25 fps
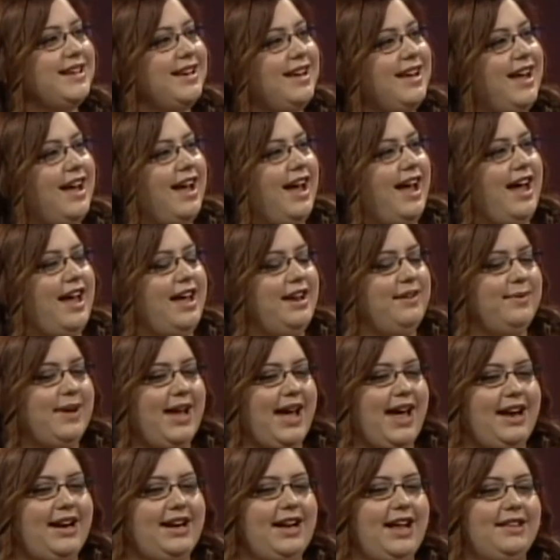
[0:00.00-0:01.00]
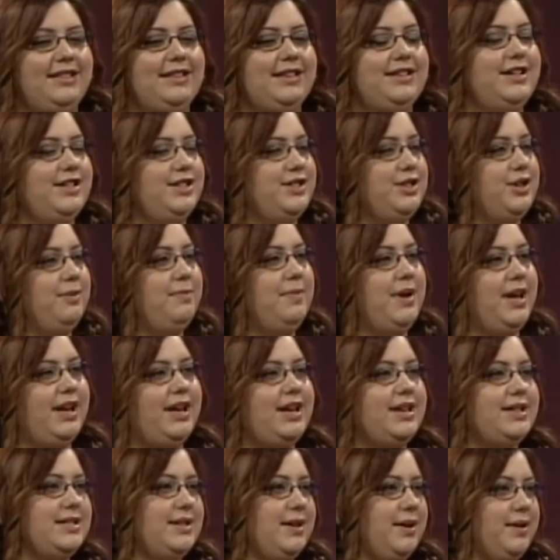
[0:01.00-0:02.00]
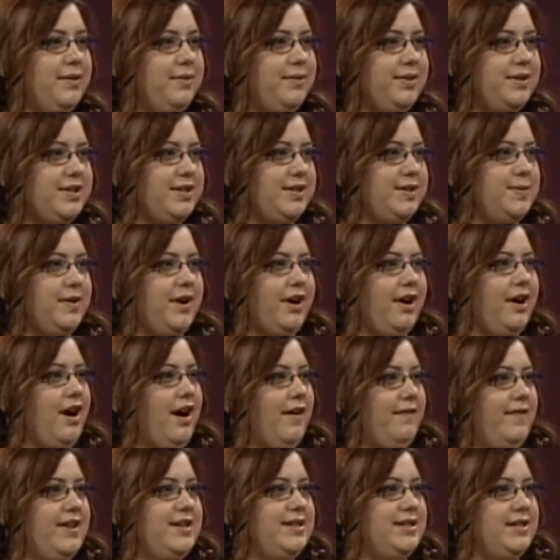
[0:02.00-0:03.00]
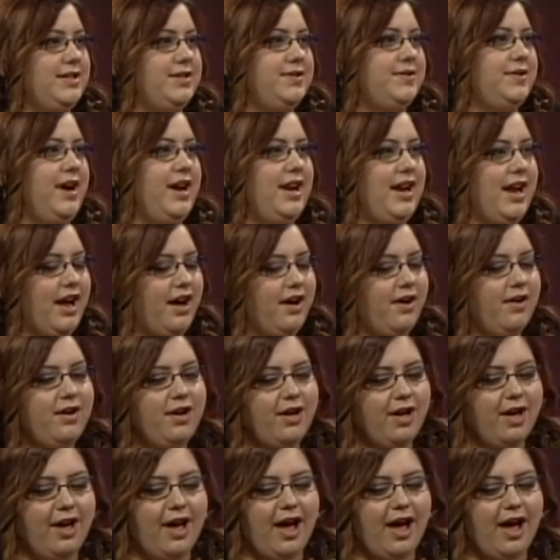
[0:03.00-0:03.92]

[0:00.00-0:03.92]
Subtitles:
And we had it at the Digital Media Zone, which is where our office is right now.